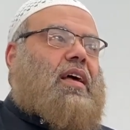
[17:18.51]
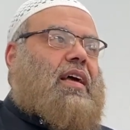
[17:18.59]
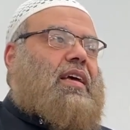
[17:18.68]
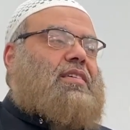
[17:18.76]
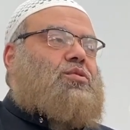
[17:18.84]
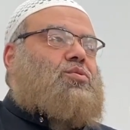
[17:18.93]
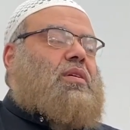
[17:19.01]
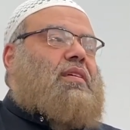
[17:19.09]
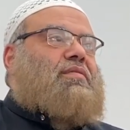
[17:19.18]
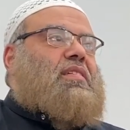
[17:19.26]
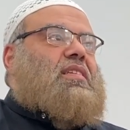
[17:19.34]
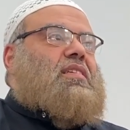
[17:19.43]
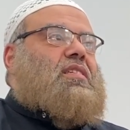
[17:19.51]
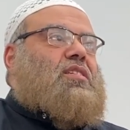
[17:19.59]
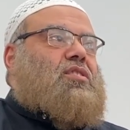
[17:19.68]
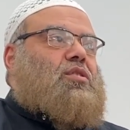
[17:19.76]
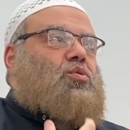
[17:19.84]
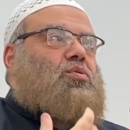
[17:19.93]
he has no even
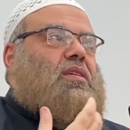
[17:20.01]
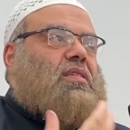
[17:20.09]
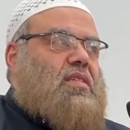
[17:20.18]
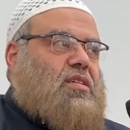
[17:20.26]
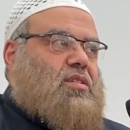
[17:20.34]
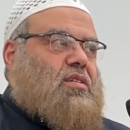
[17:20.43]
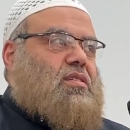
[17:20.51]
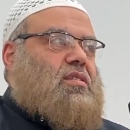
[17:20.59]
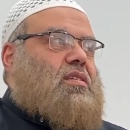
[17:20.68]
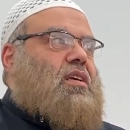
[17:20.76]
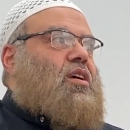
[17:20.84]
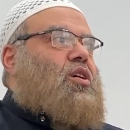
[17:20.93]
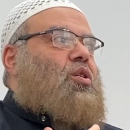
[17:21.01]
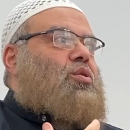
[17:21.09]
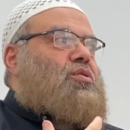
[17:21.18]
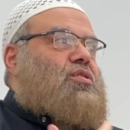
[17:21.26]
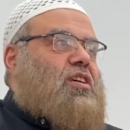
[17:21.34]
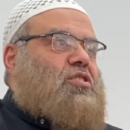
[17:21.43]
decision, no decisions
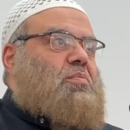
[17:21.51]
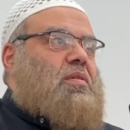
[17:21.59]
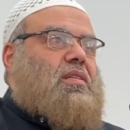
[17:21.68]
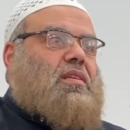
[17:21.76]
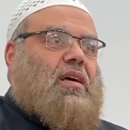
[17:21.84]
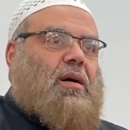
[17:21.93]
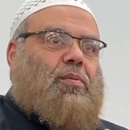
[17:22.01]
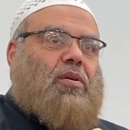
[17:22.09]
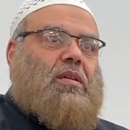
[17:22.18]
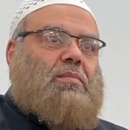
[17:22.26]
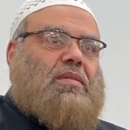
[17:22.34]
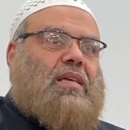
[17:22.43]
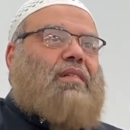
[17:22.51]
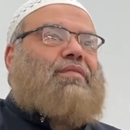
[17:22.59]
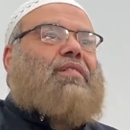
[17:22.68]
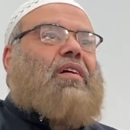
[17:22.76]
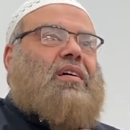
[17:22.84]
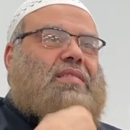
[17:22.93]
or judgment upon
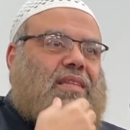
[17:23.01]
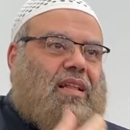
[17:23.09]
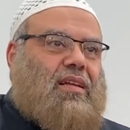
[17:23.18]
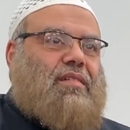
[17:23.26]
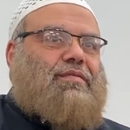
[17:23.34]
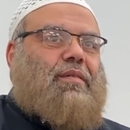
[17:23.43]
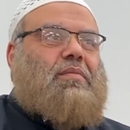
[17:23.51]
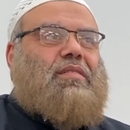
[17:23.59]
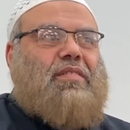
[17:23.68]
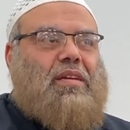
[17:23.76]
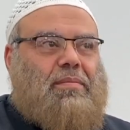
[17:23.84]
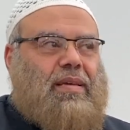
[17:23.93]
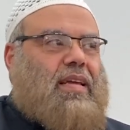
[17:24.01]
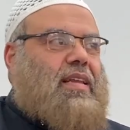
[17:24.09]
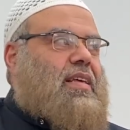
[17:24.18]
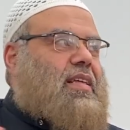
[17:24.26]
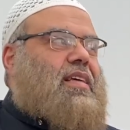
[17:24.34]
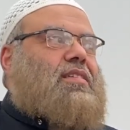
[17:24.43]
himself aslan, from the very
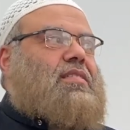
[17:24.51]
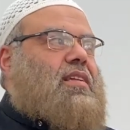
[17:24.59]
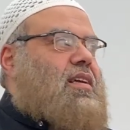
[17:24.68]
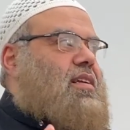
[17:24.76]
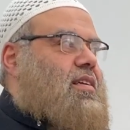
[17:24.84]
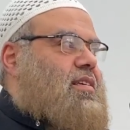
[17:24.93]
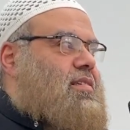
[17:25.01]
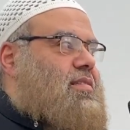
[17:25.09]
beginning, there's none.